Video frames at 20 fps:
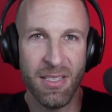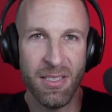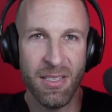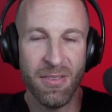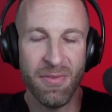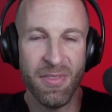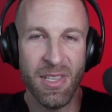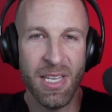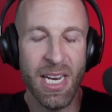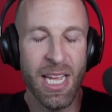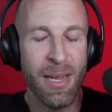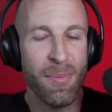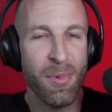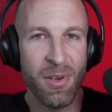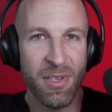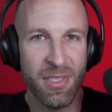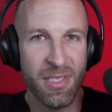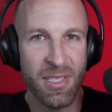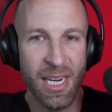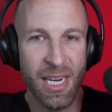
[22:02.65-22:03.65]
of the
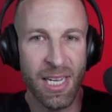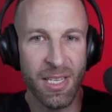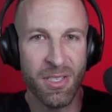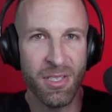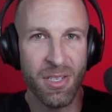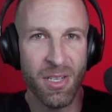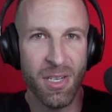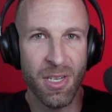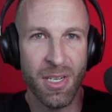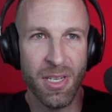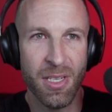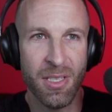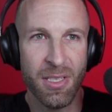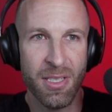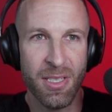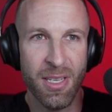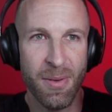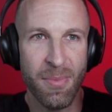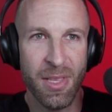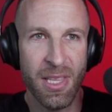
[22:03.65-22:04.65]
neighborhoods that I saw. And
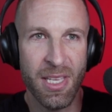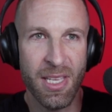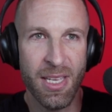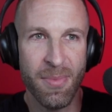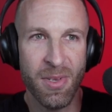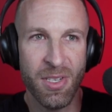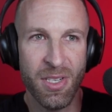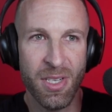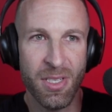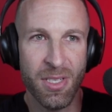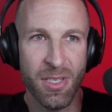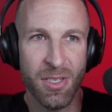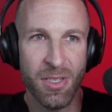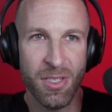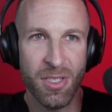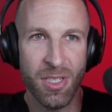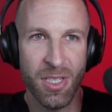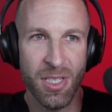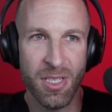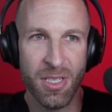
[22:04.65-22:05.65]
some of the images are
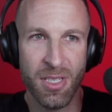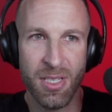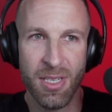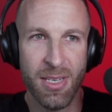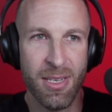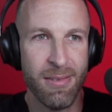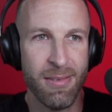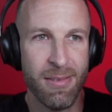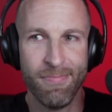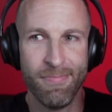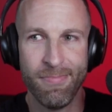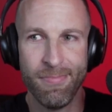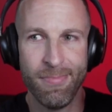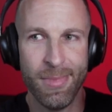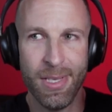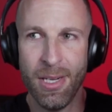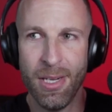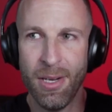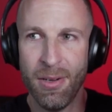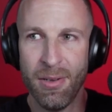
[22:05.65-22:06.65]
just,
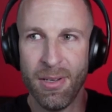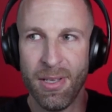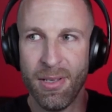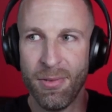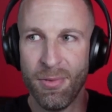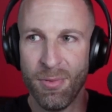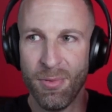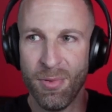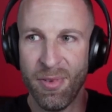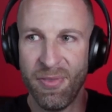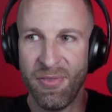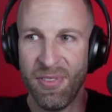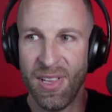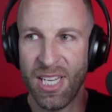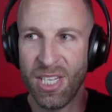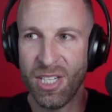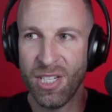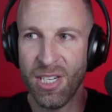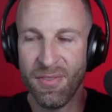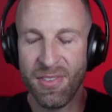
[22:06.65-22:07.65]
you know, a
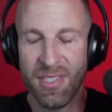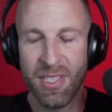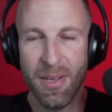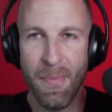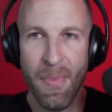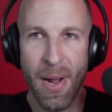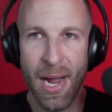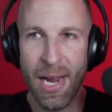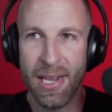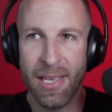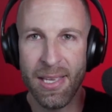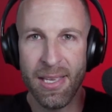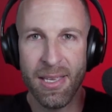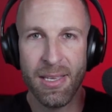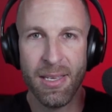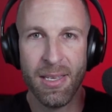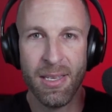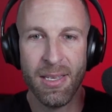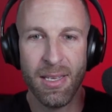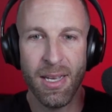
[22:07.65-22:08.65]
reflection of
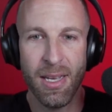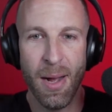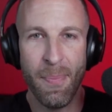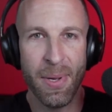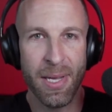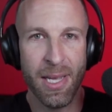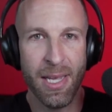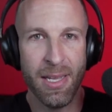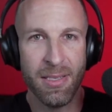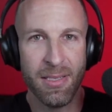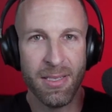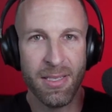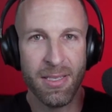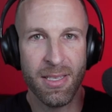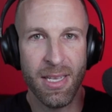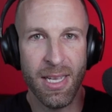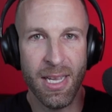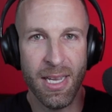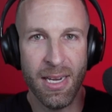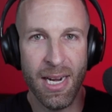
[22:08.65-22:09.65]
somebody up
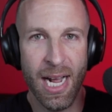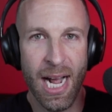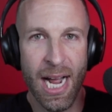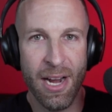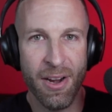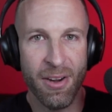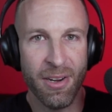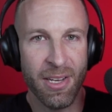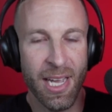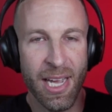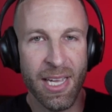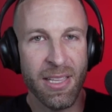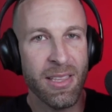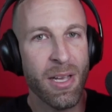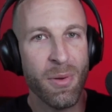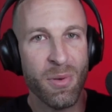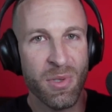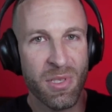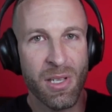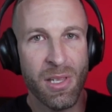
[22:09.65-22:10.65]
against an iron gate
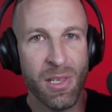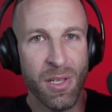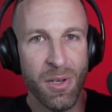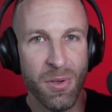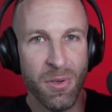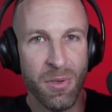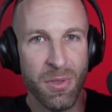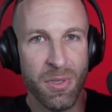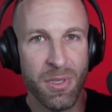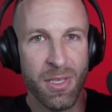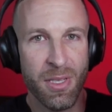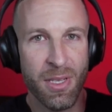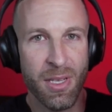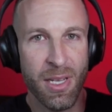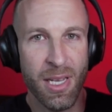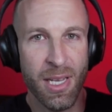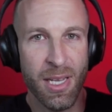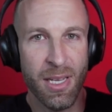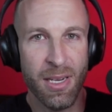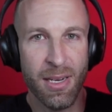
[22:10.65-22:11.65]
that was closed. Mm-hmm.
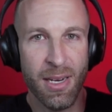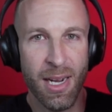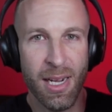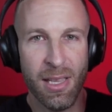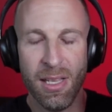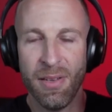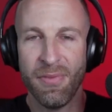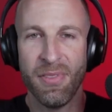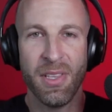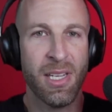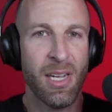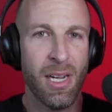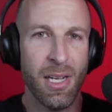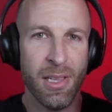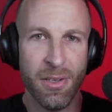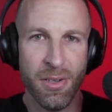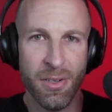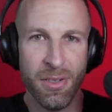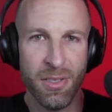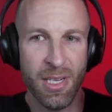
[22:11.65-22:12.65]
And I love the
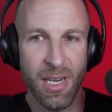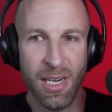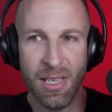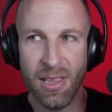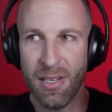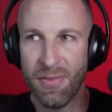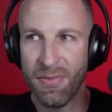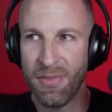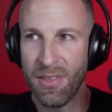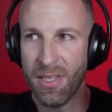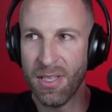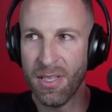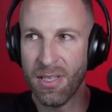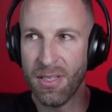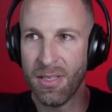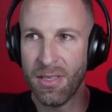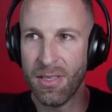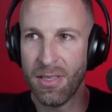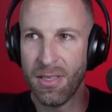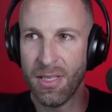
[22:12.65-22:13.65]
colors, and I love
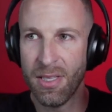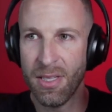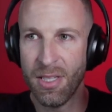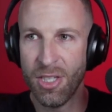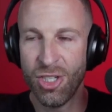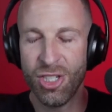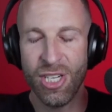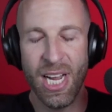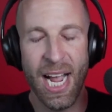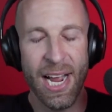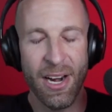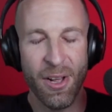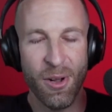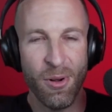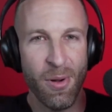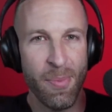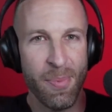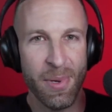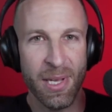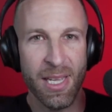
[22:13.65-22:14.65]
the, the
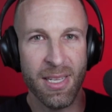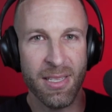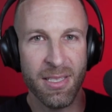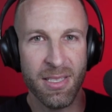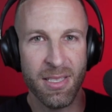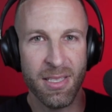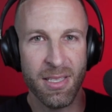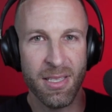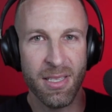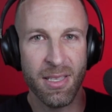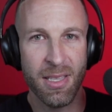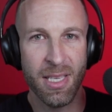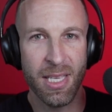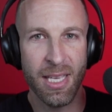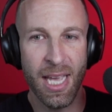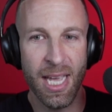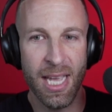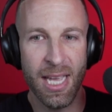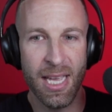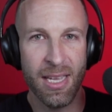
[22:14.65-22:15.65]
shadow up against the
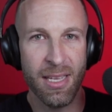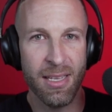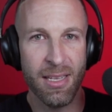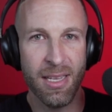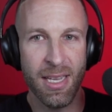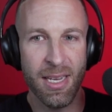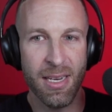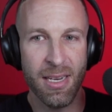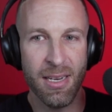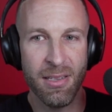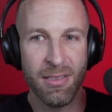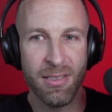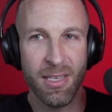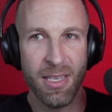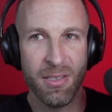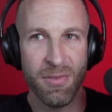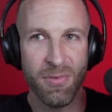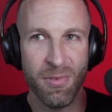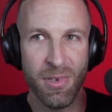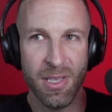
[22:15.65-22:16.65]
gate. And it
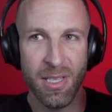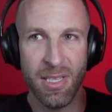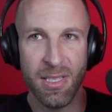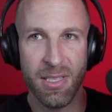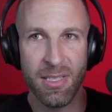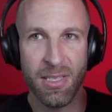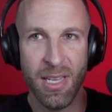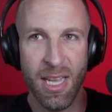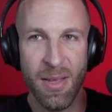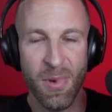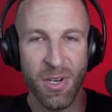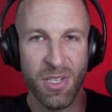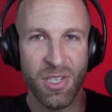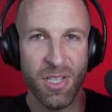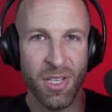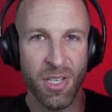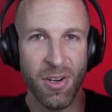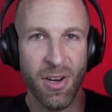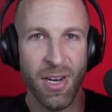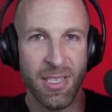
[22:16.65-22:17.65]
doesn't really say much
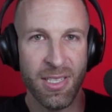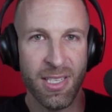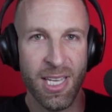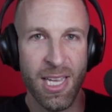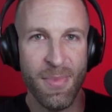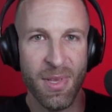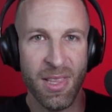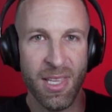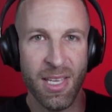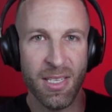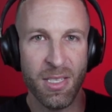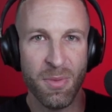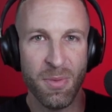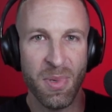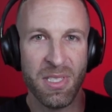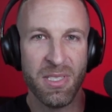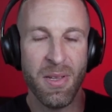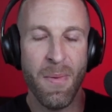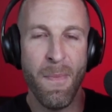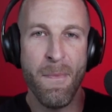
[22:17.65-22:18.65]
in the grand scheme of things,
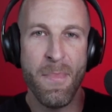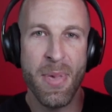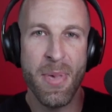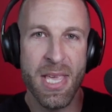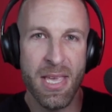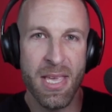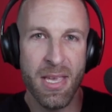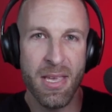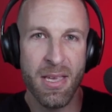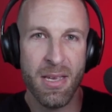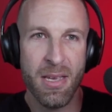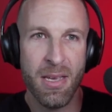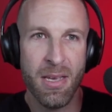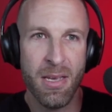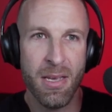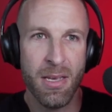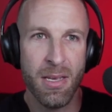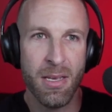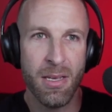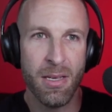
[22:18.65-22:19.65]
but to me,
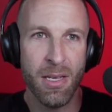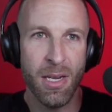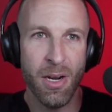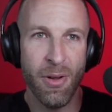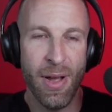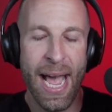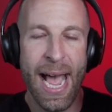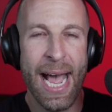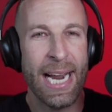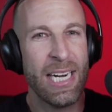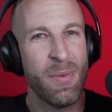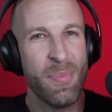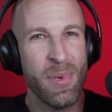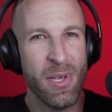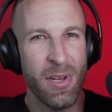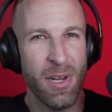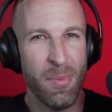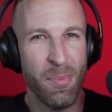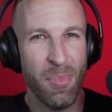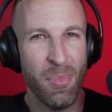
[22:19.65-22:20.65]
you know, it had to
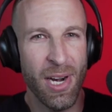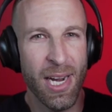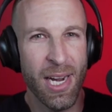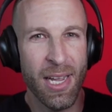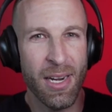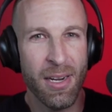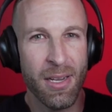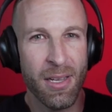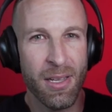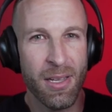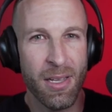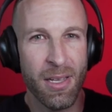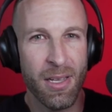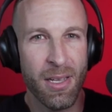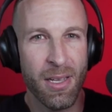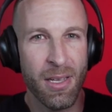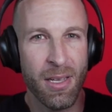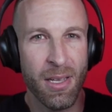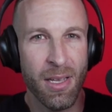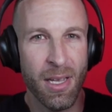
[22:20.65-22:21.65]
be on brand. Yeah.
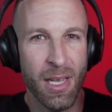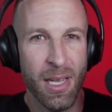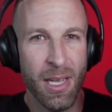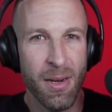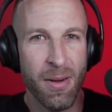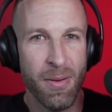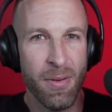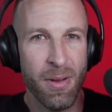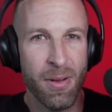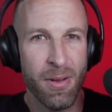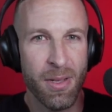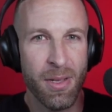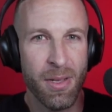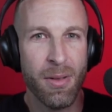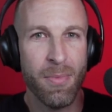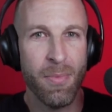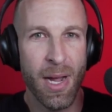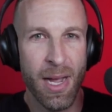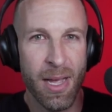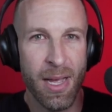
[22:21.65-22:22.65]
And
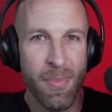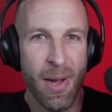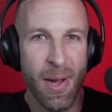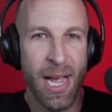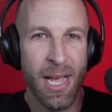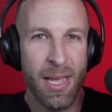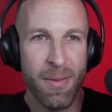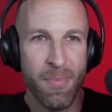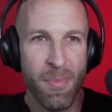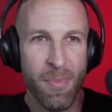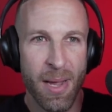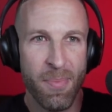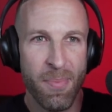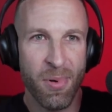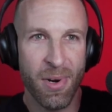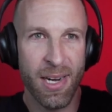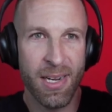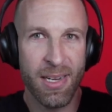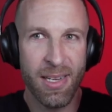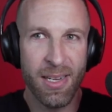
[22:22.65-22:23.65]
my, my, my
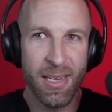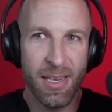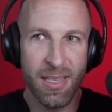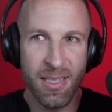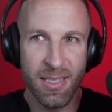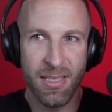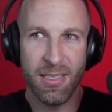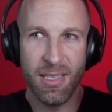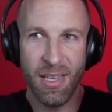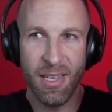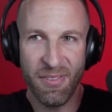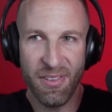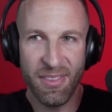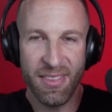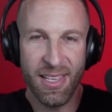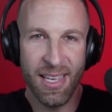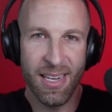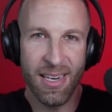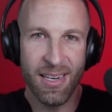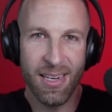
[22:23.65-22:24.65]
branding is
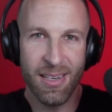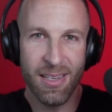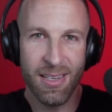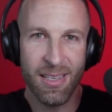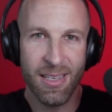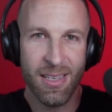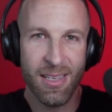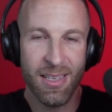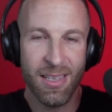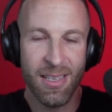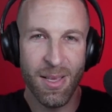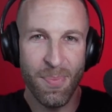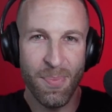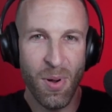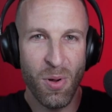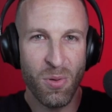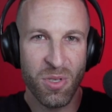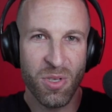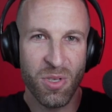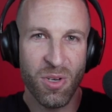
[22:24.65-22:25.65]
different than the
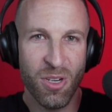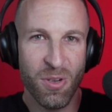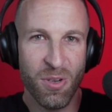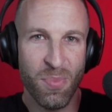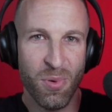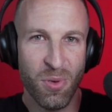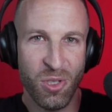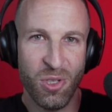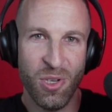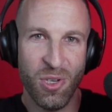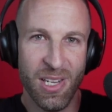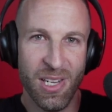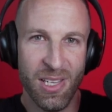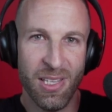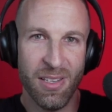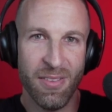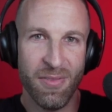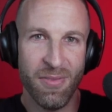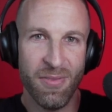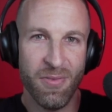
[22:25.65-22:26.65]
postcard
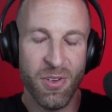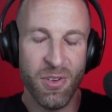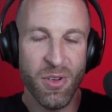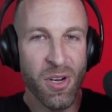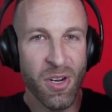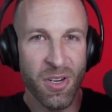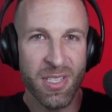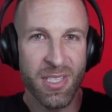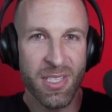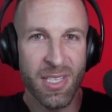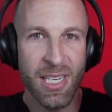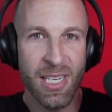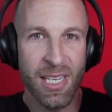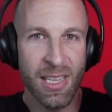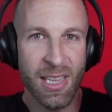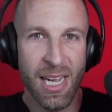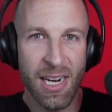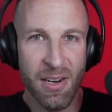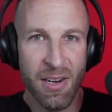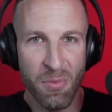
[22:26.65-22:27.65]
portrayal of New York City.
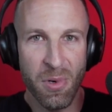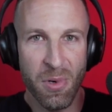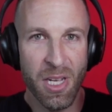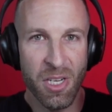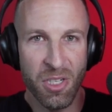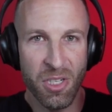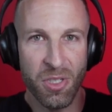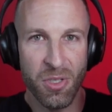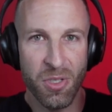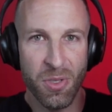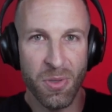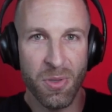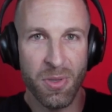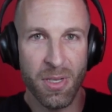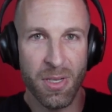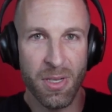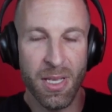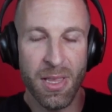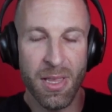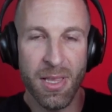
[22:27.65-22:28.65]
A lot of what I shoot
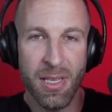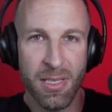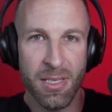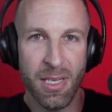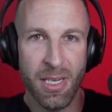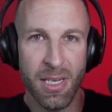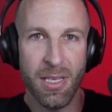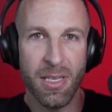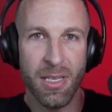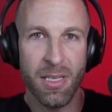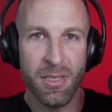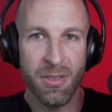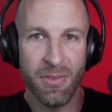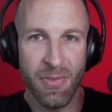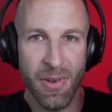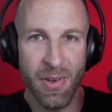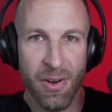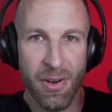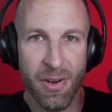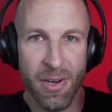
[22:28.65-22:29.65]
in the city is
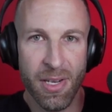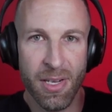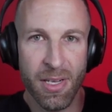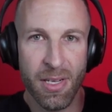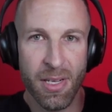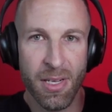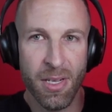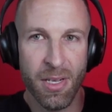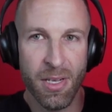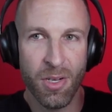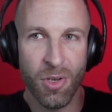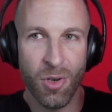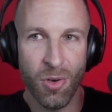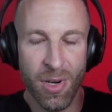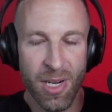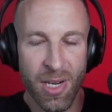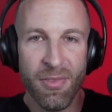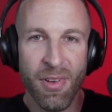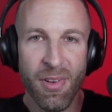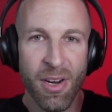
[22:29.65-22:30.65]
very
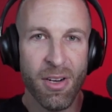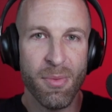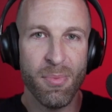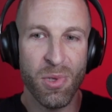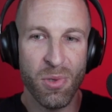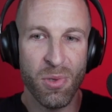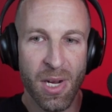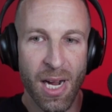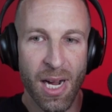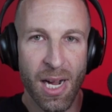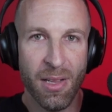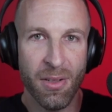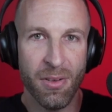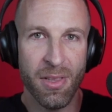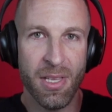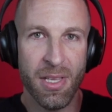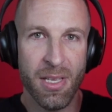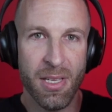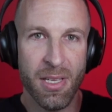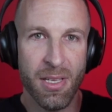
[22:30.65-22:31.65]
gritty, very blue collar,
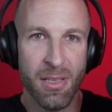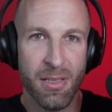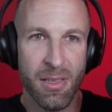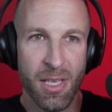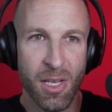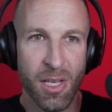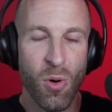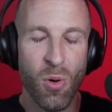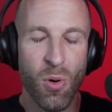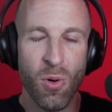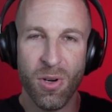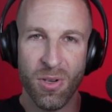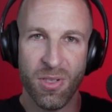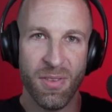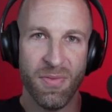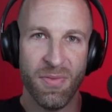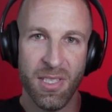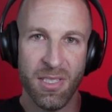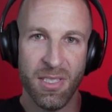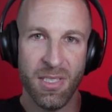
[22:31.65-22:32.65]
the, the
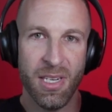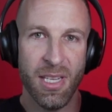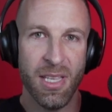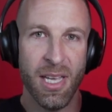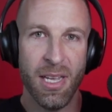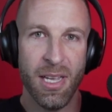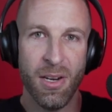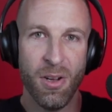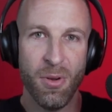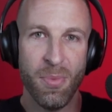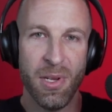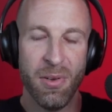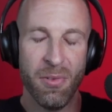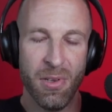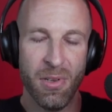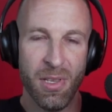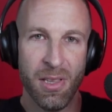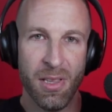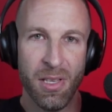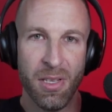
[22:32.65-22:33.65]
corners of the city that nobody
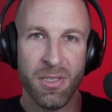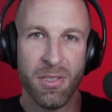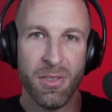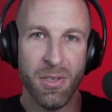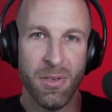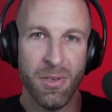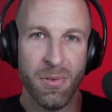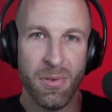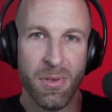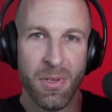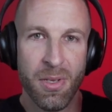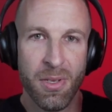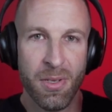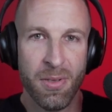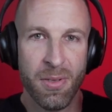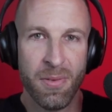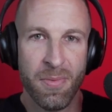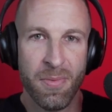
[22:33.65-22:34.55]
really looks to. Got you.